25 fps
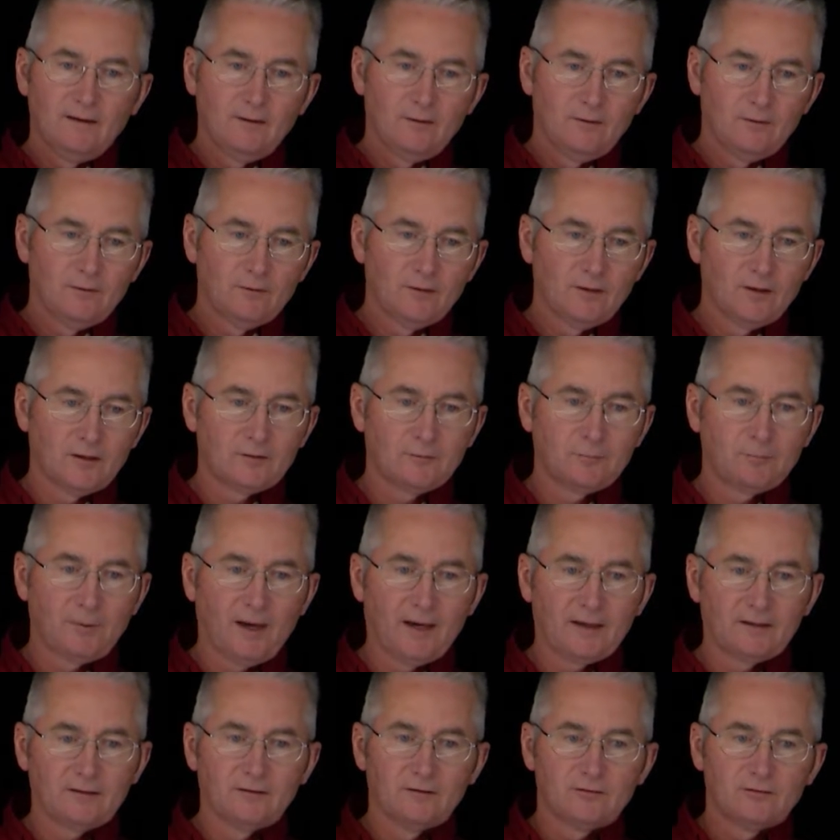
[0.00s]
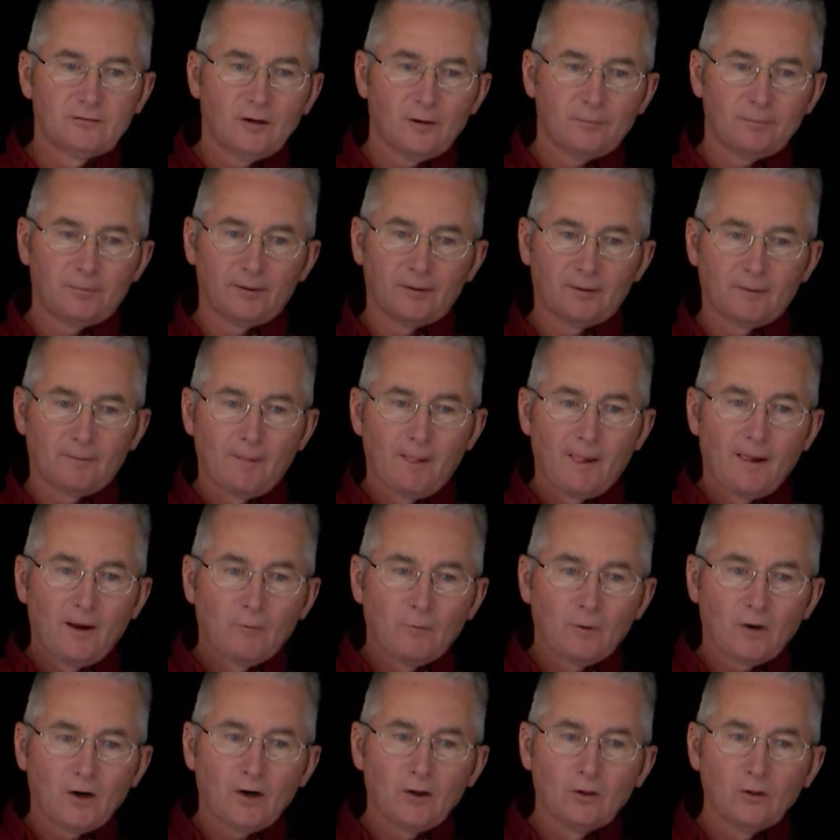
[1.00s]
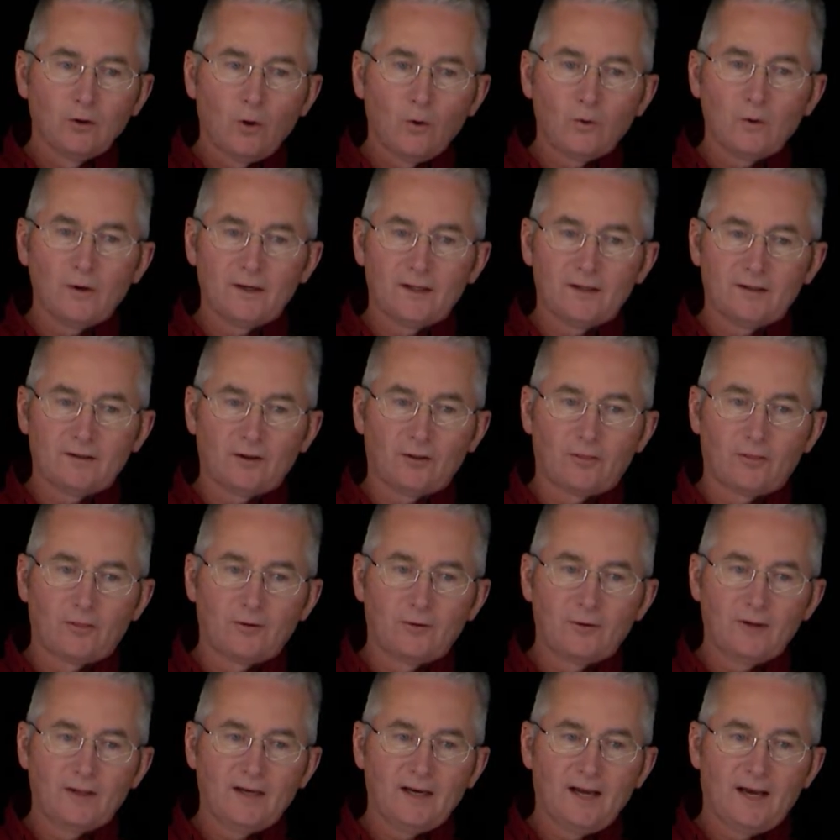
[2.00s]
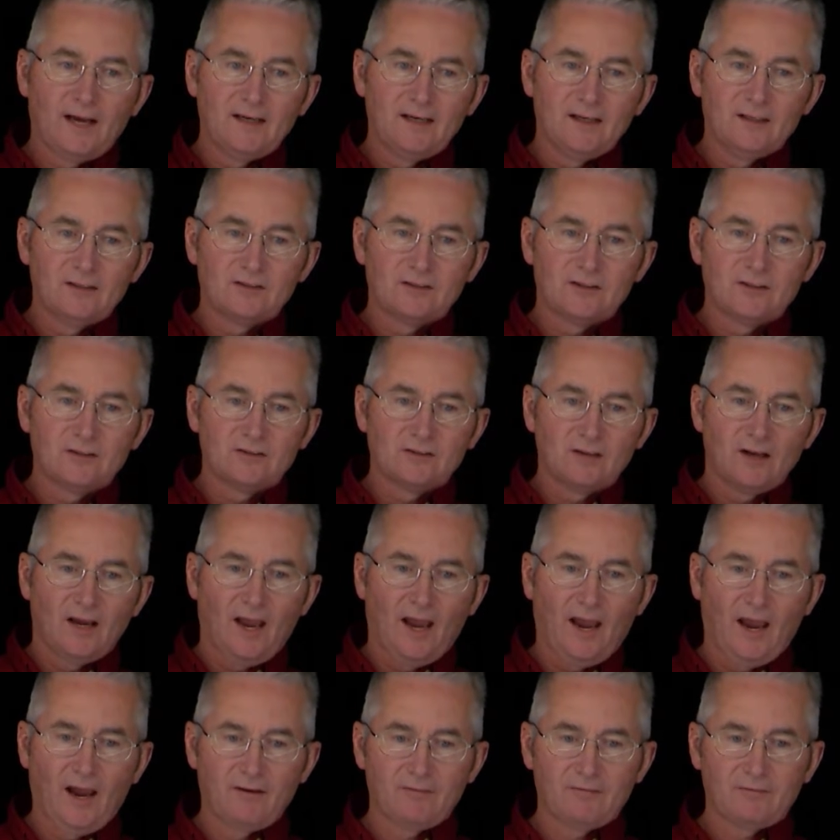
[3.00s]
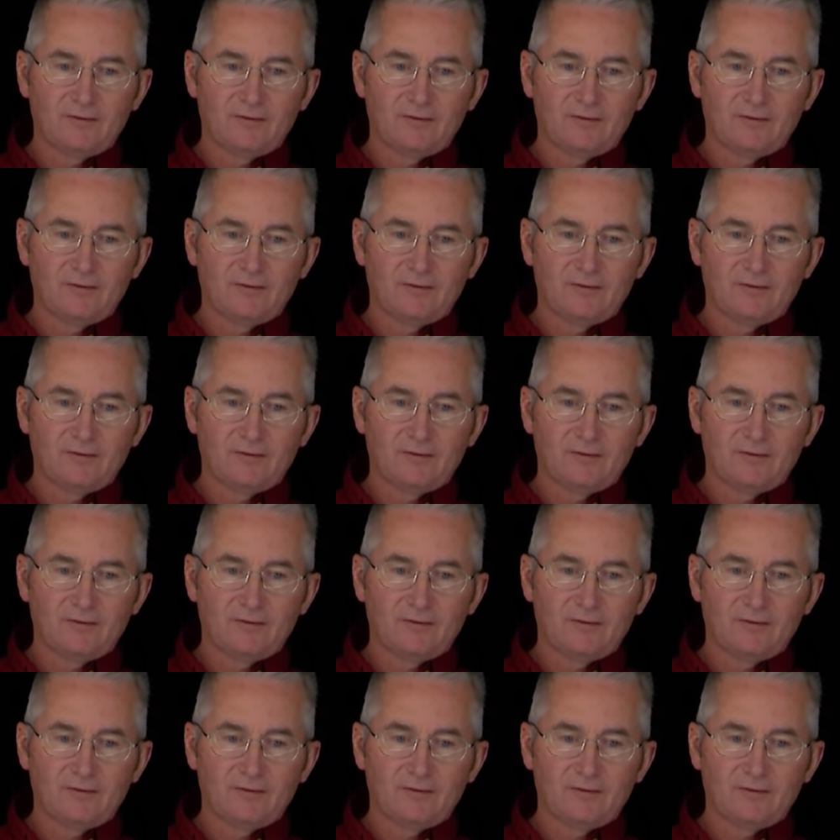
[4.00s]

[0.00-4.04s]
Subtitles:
let's back this up here, we're going to load it at the 39 inches after